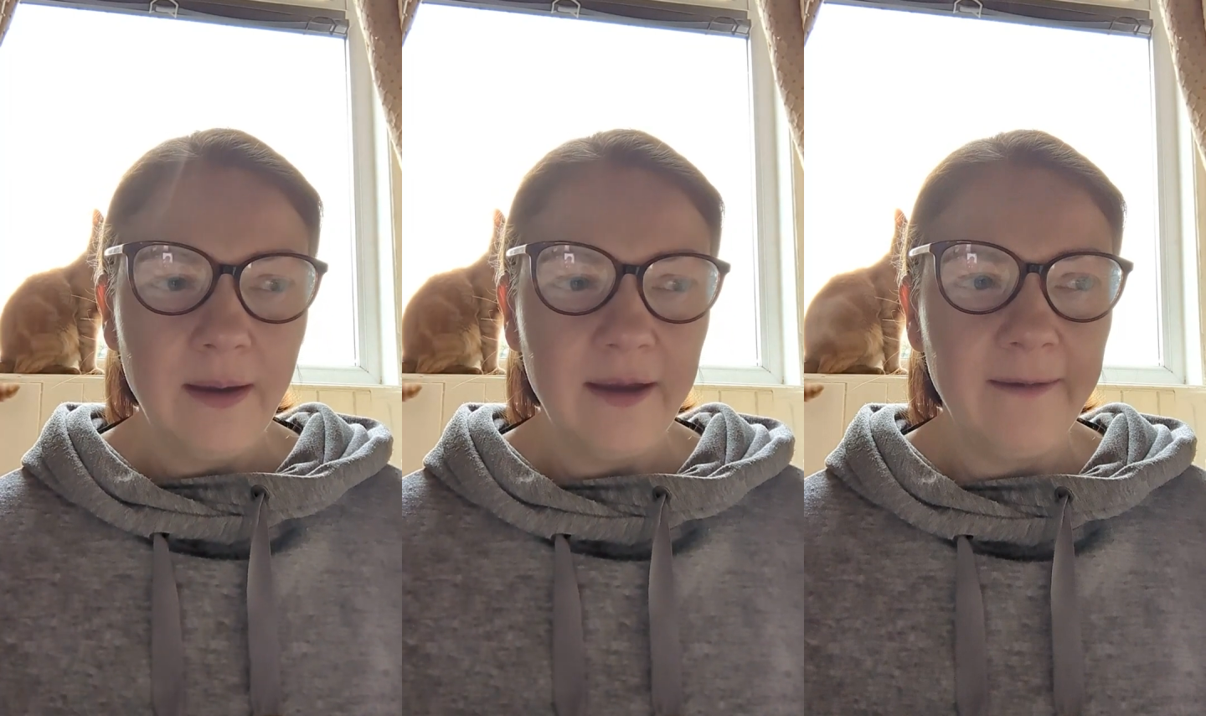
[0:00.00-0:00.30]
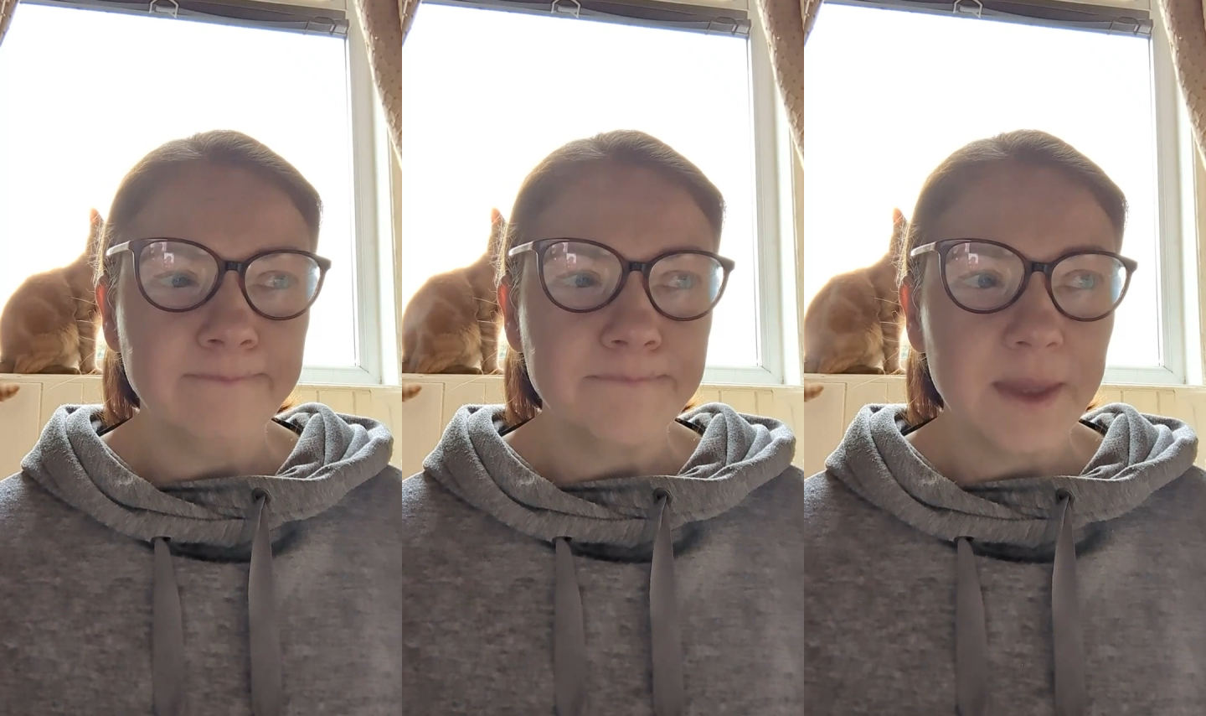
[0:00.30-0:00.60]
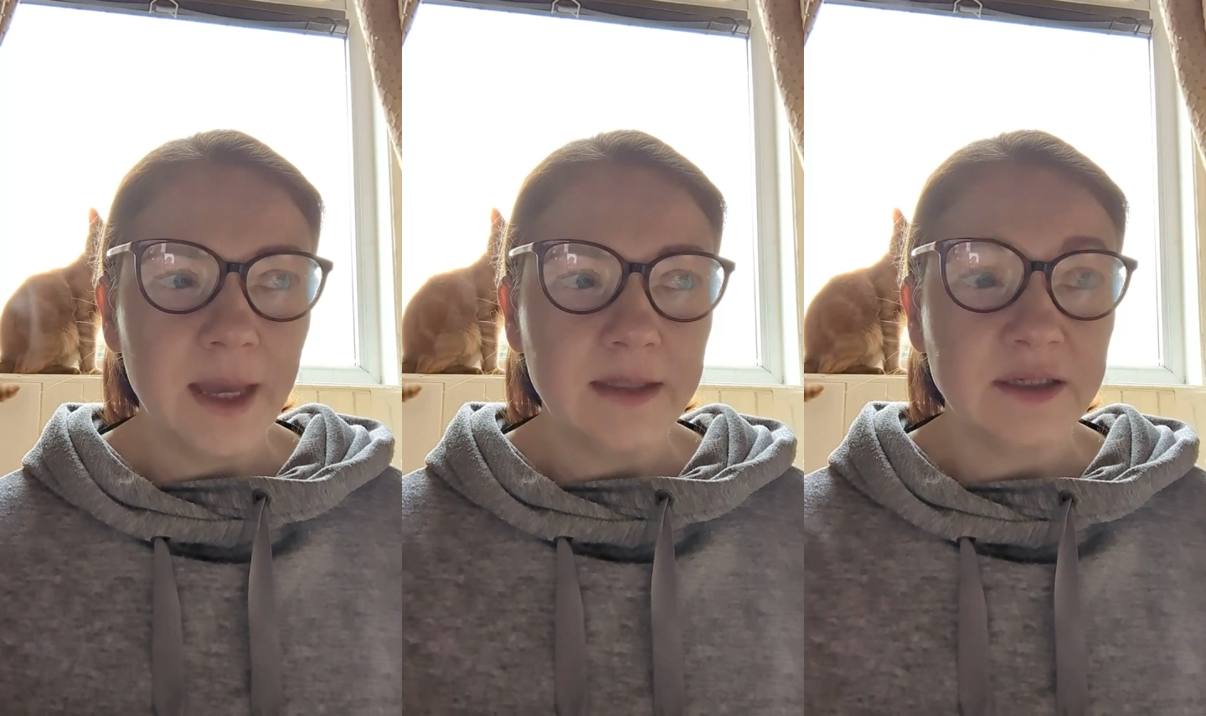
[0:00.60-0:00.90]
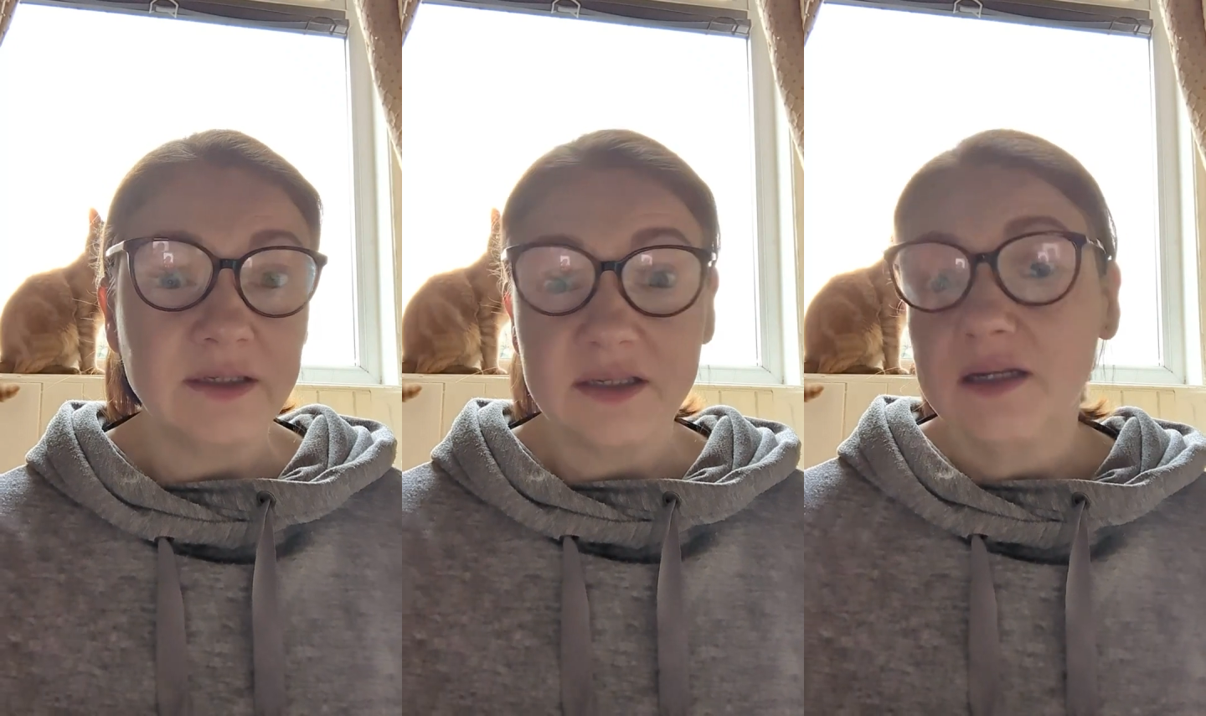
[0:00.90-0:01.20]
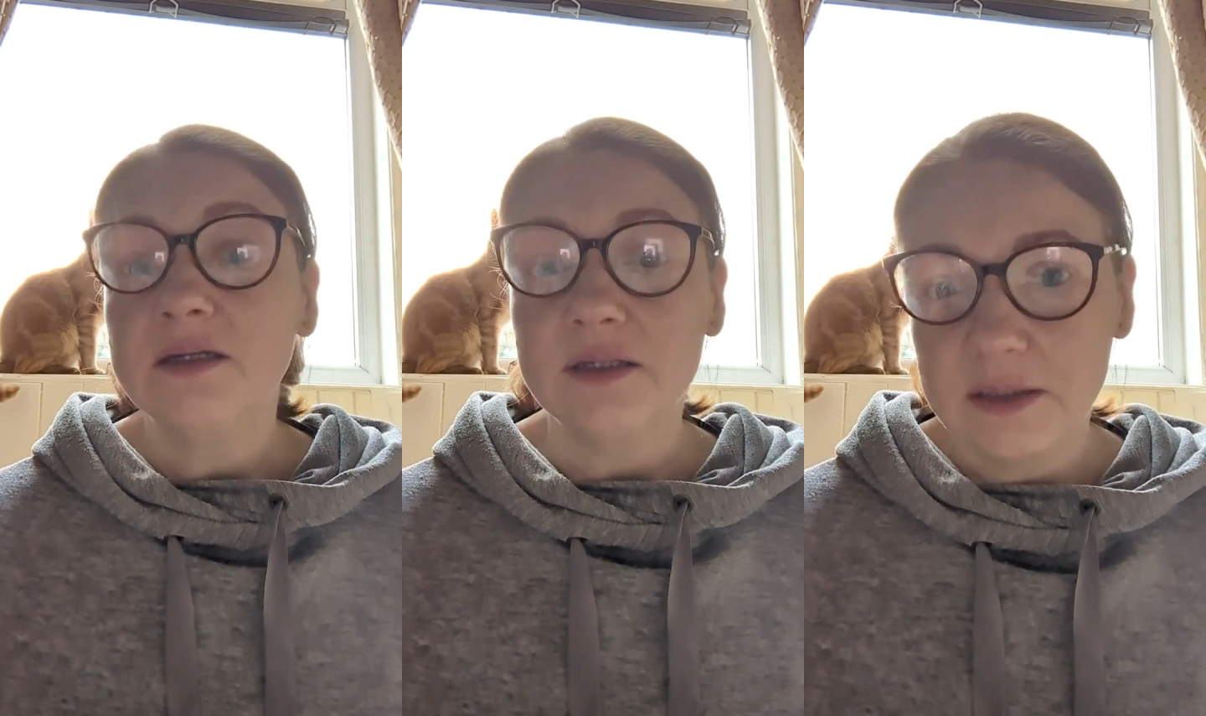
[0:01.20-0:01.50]
and I
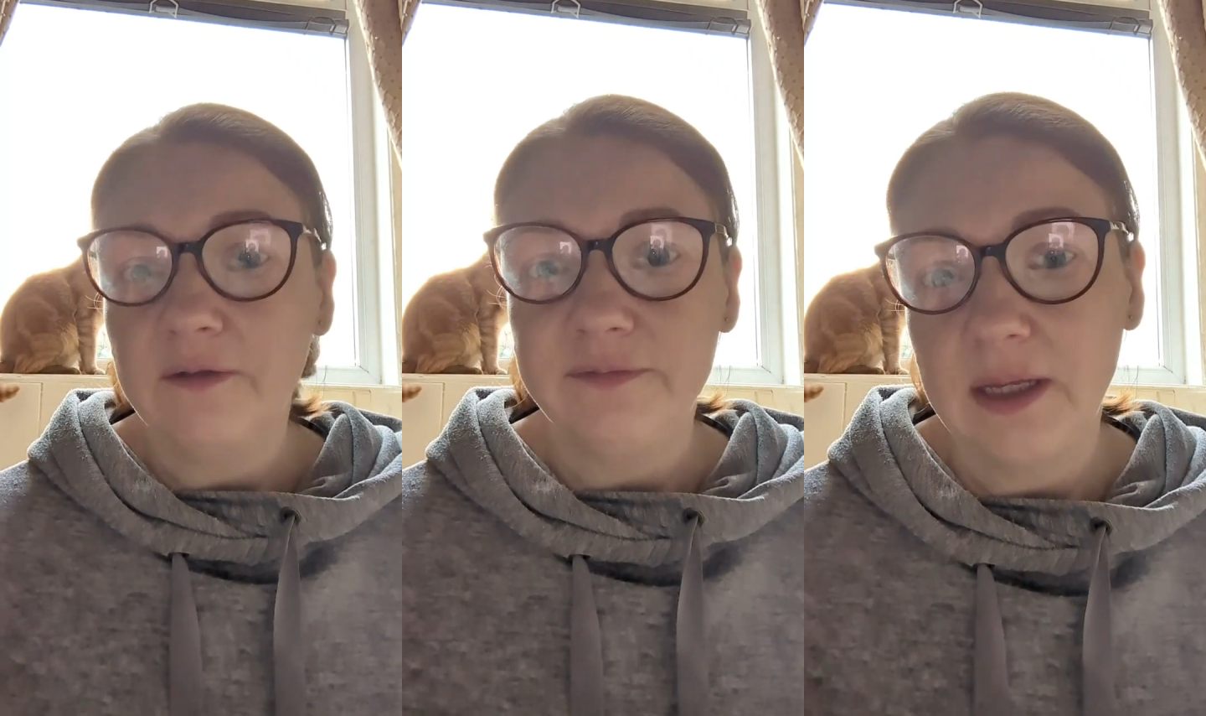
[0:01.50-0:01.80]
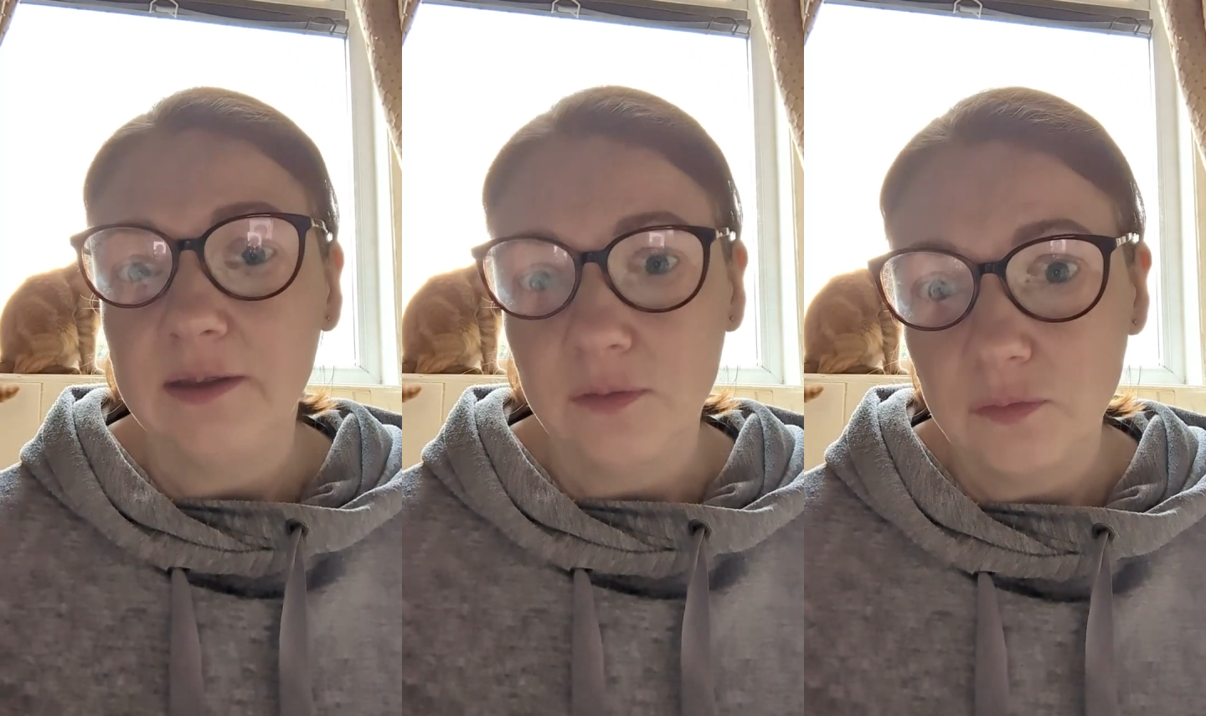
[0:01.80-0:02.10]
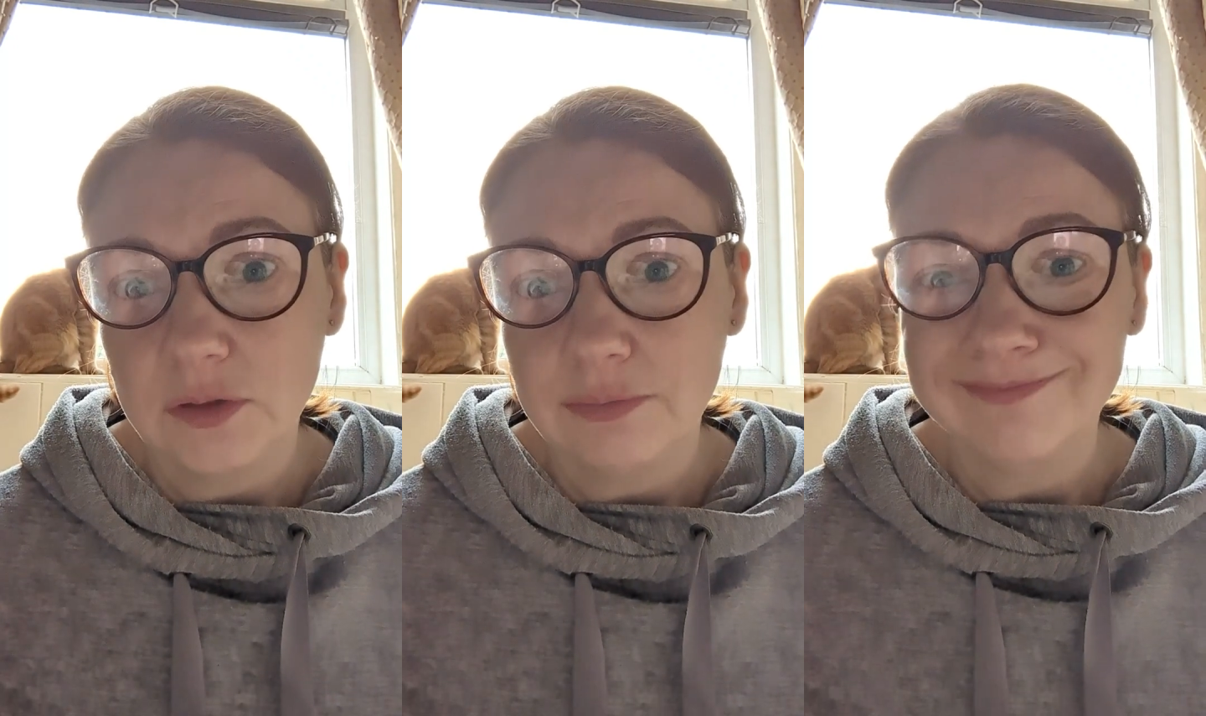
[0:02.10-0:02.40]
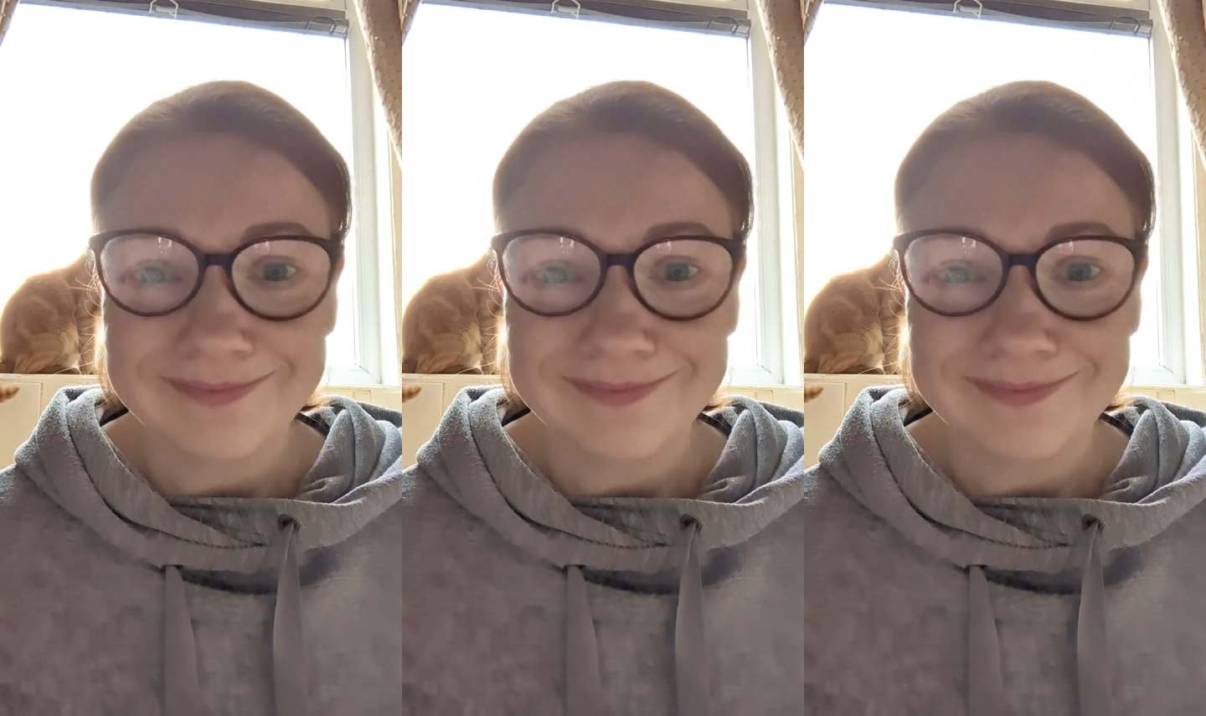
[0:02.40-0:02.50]
decided to self-diagnose.